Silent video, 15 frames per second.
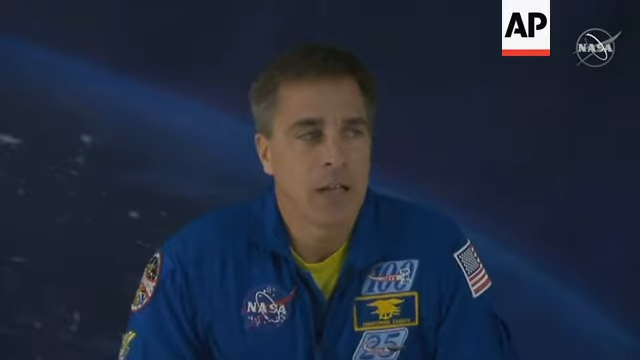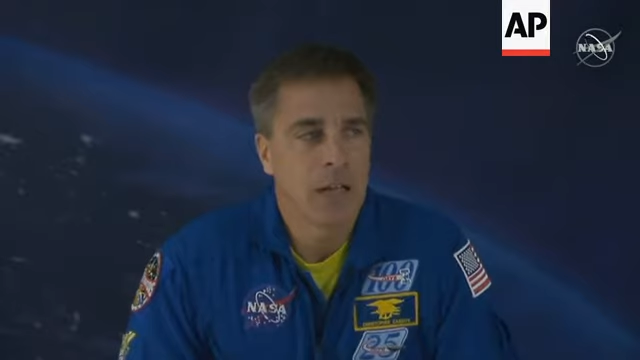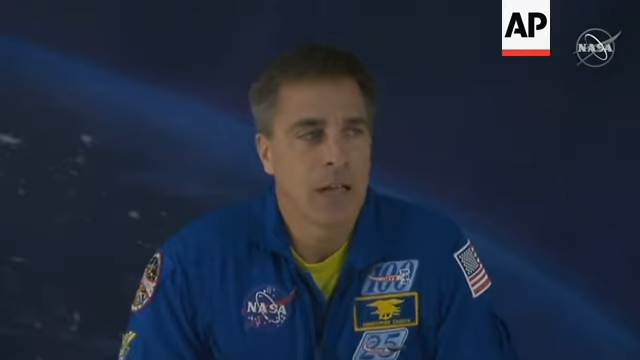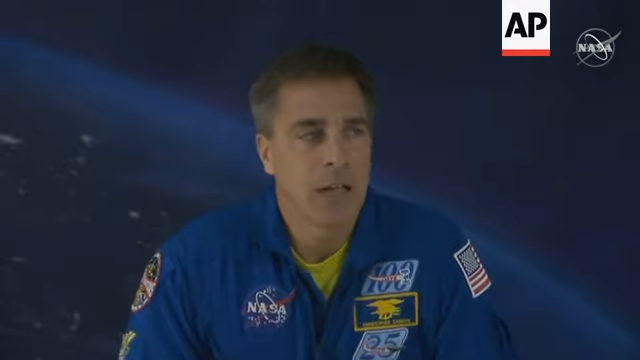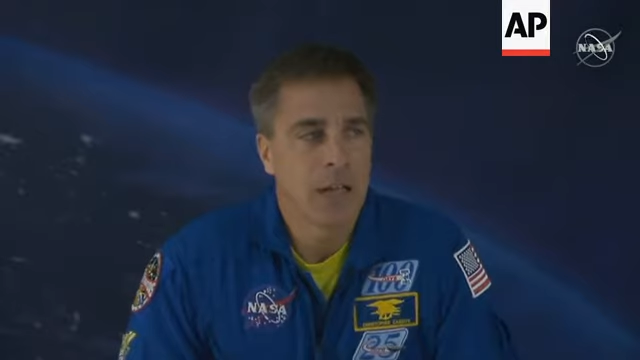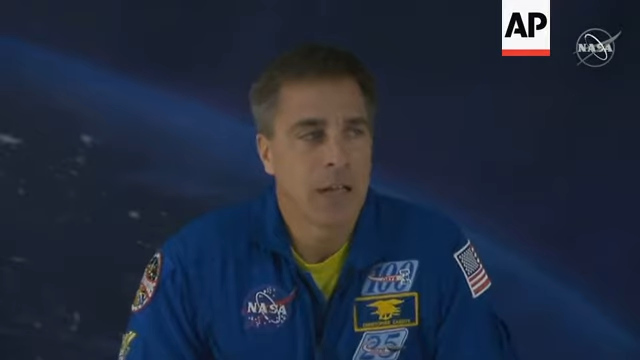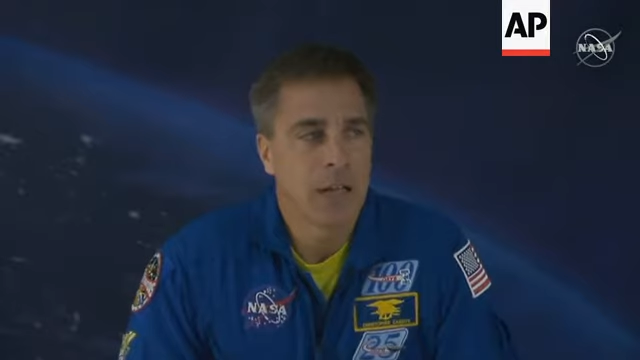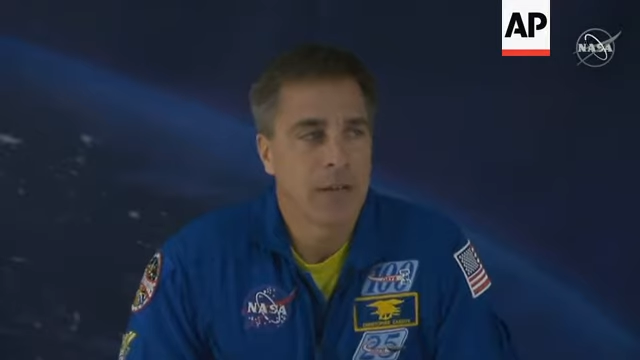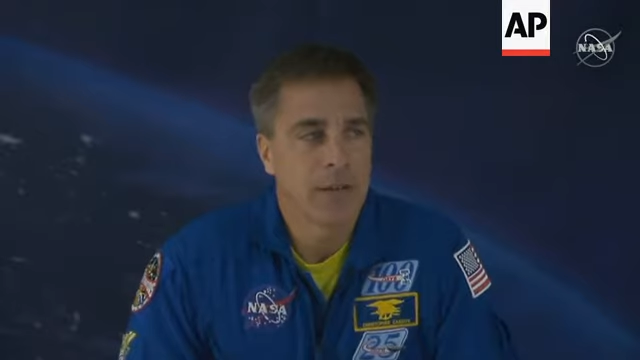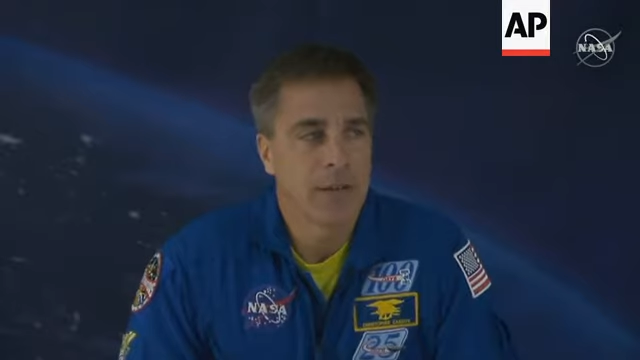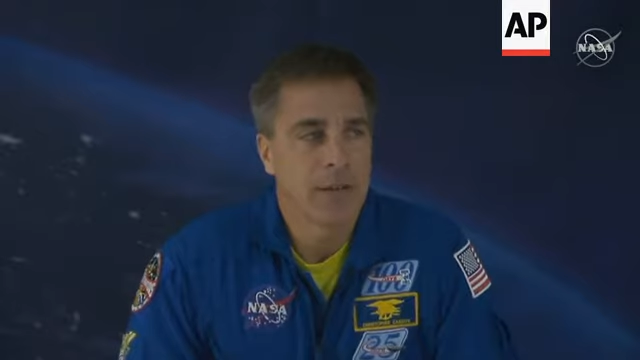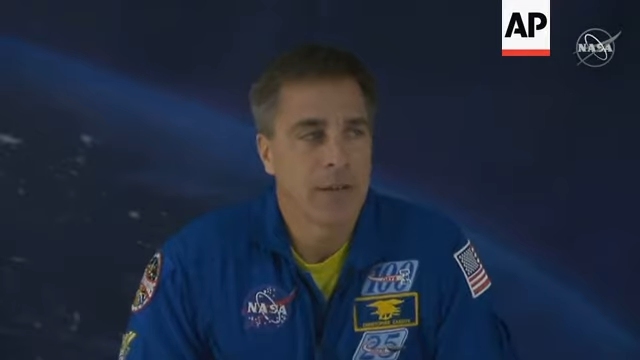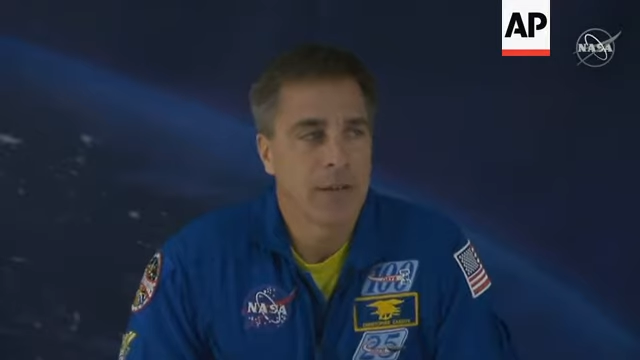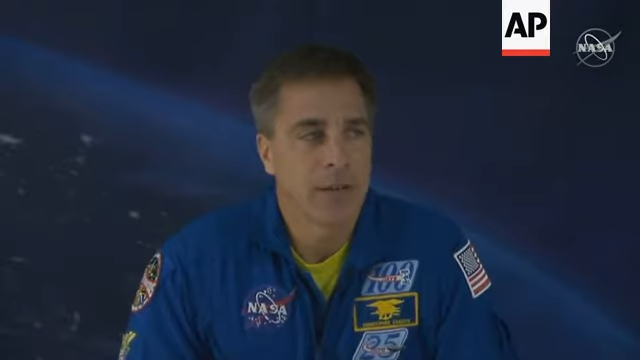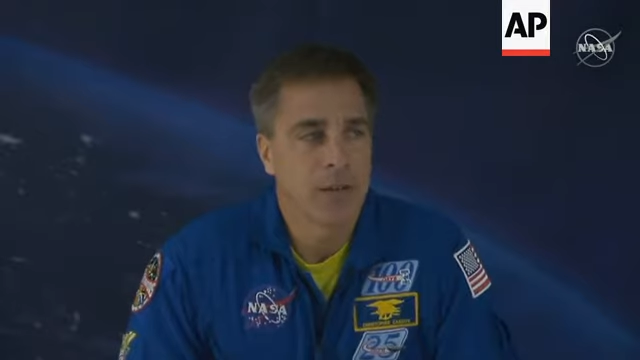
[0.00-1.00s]
and
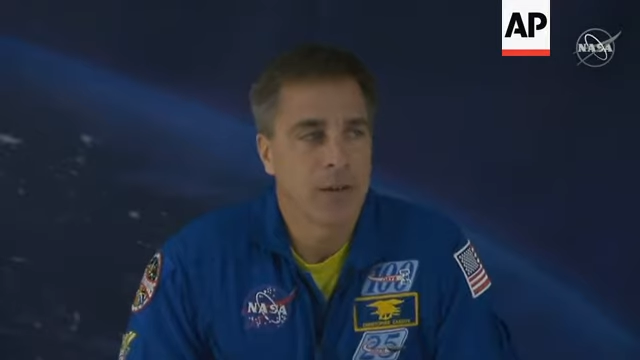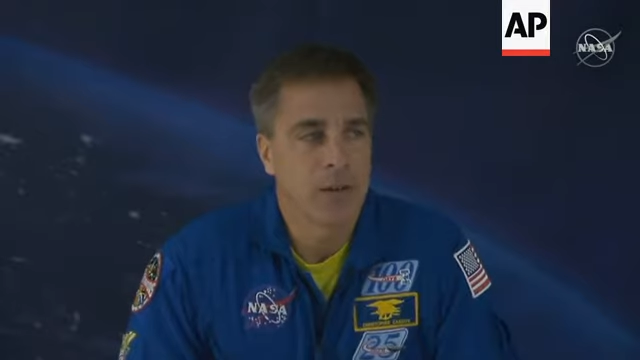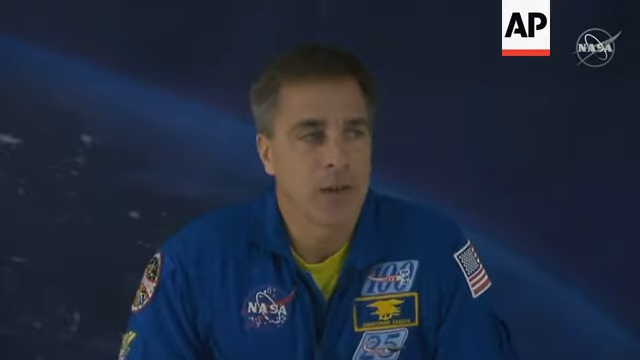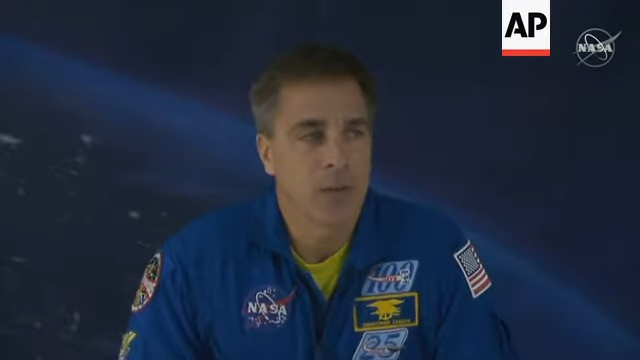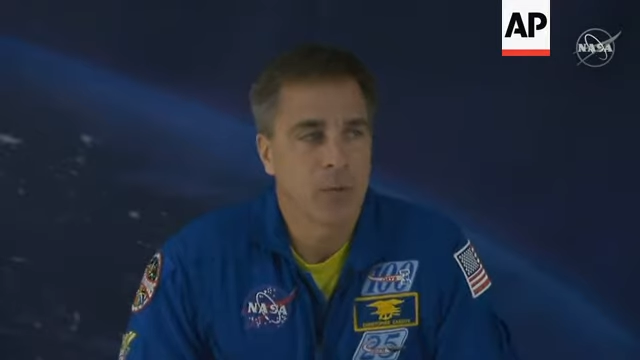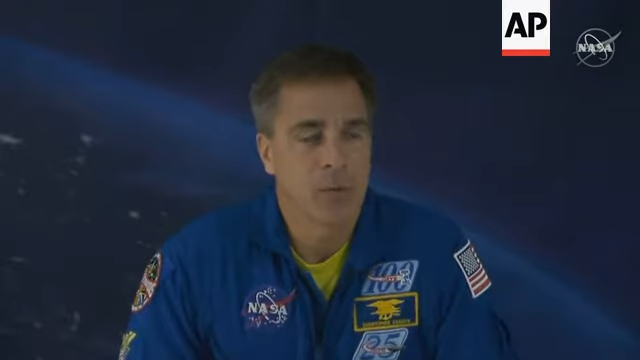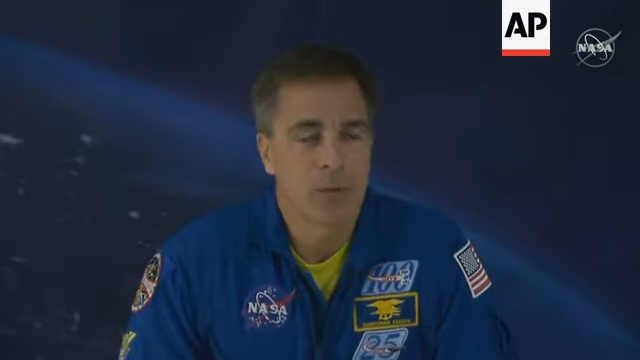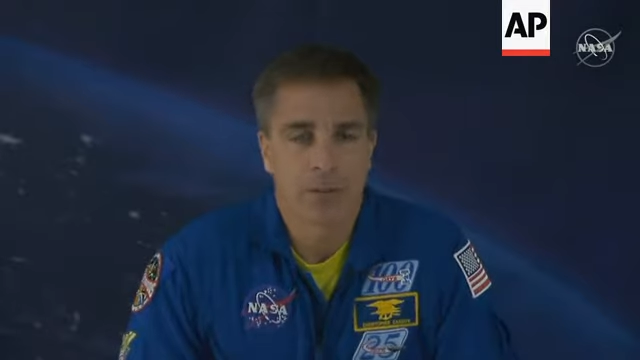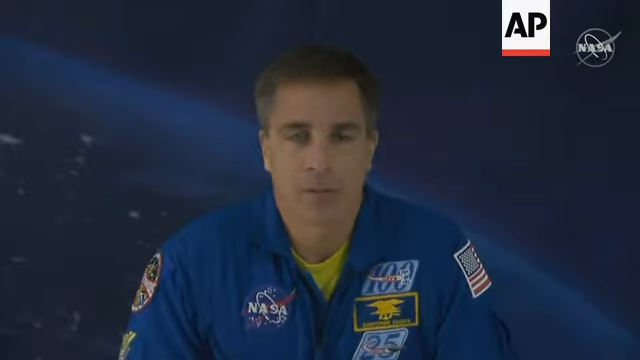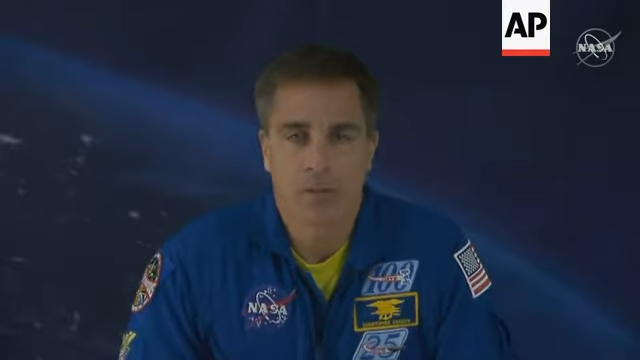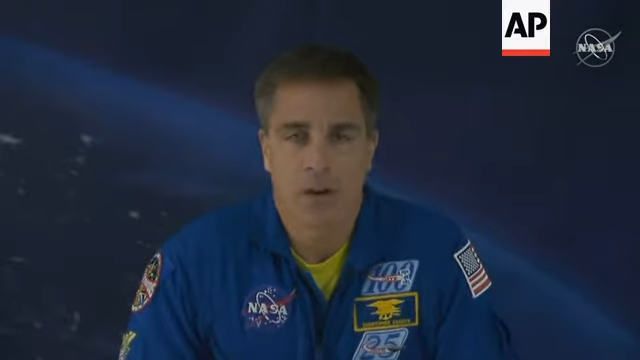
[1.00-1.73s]
uh, we're